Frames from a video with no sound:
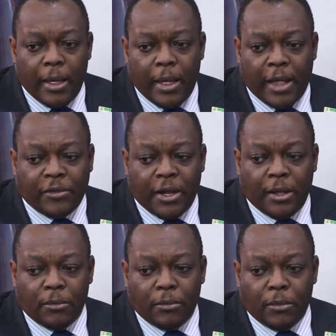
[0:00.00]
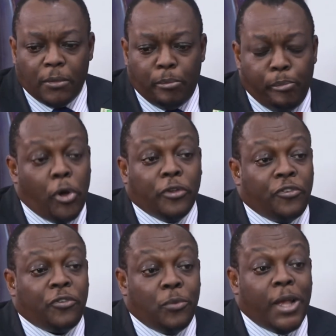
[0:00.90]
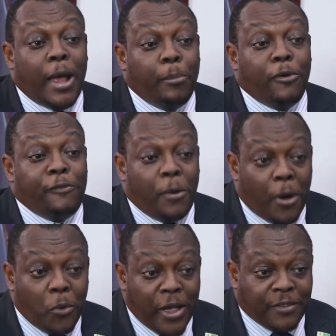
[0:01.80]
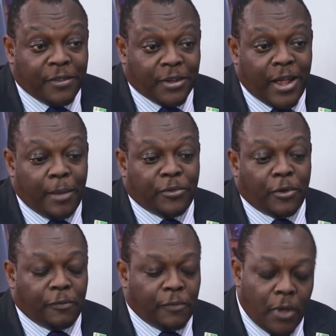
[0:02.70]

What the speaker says: actually punch well above our weight in terms of